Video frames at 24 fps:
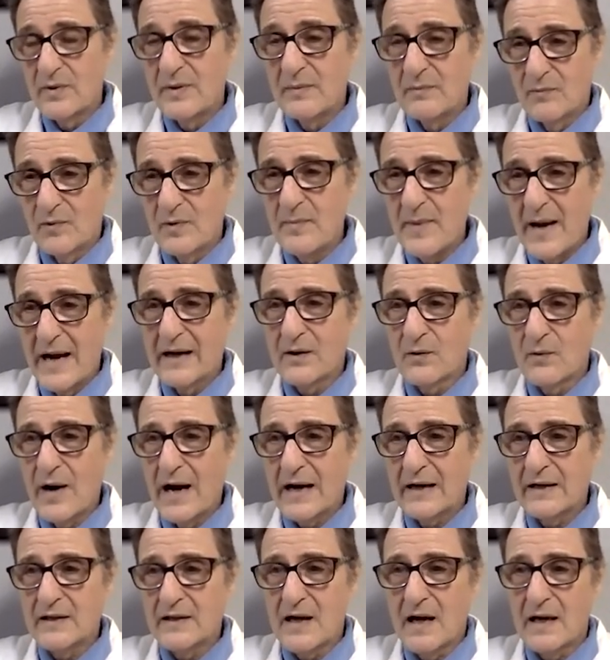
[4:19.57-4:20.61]
We, we make
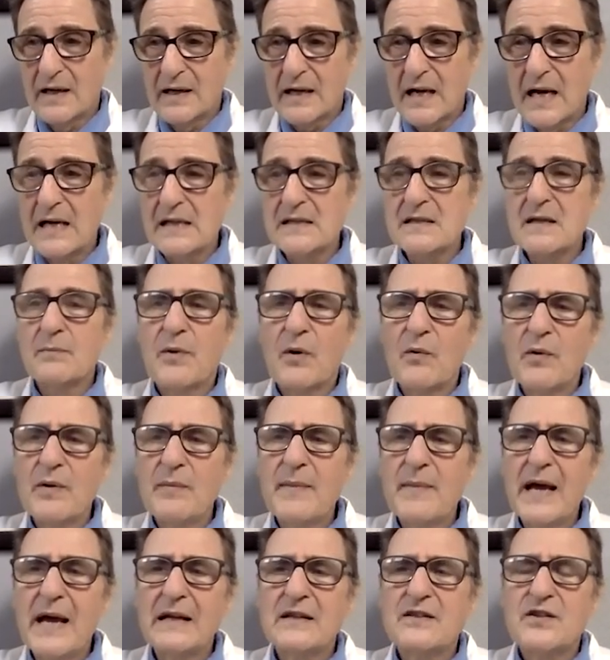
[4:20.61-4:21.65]
arachidonic acid, but
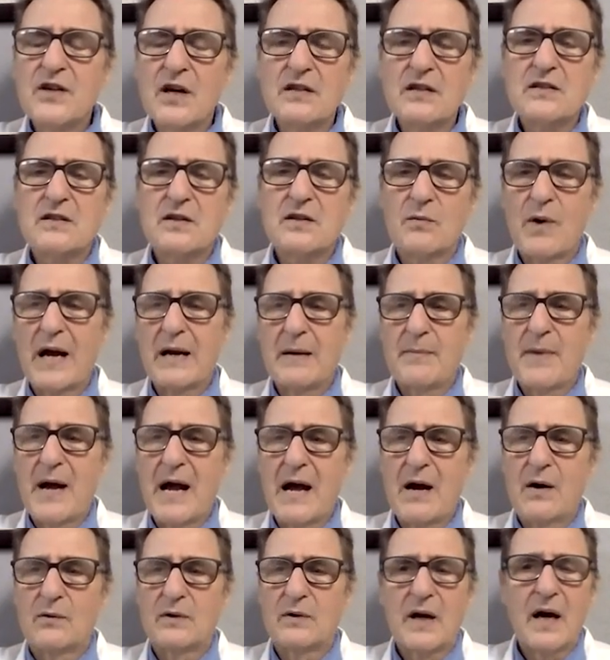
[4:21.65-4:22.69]
we make just the right
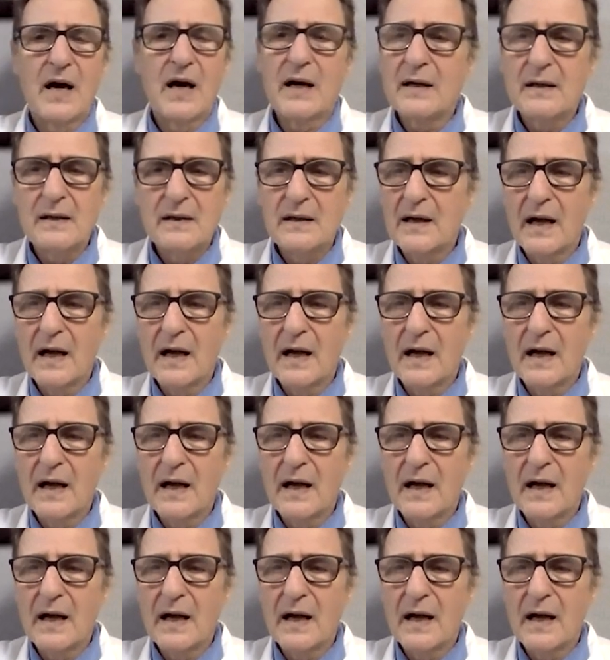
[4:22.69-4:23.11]
amount, not,